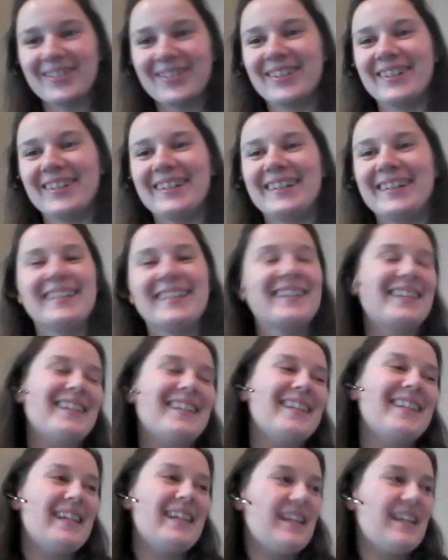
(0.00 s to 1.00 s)
cool.
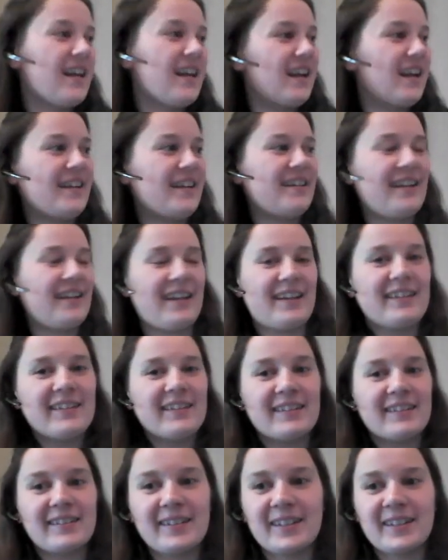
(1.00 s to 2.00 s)
I can
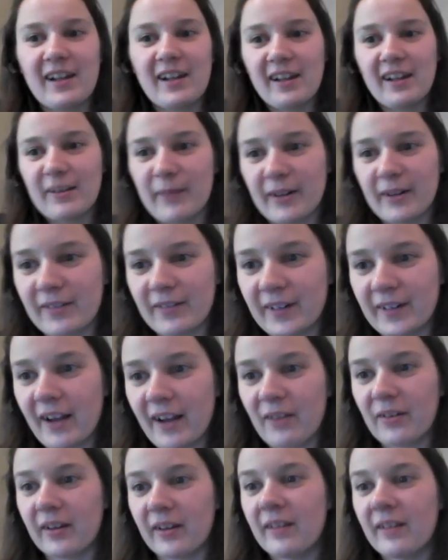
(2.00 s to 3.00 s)
literally talk about it for an
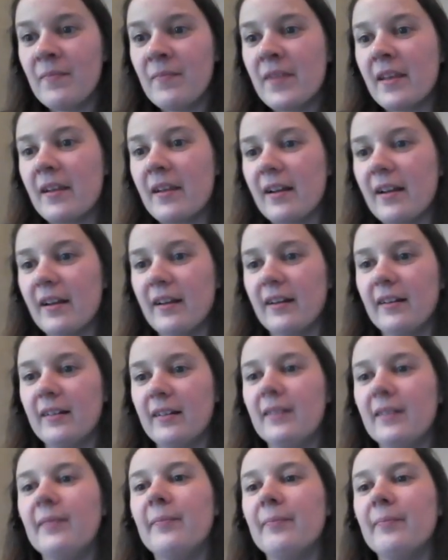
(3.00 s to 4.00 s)
hour.
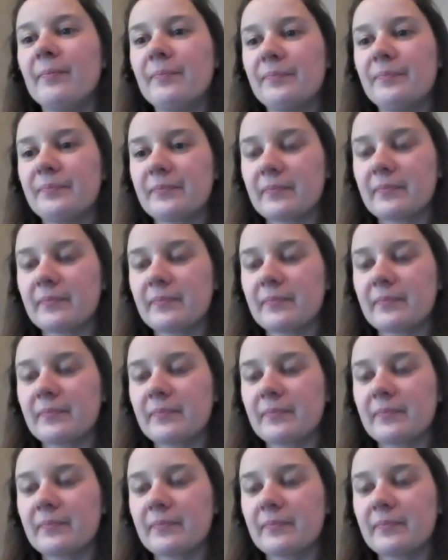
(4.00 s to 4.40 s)
Um,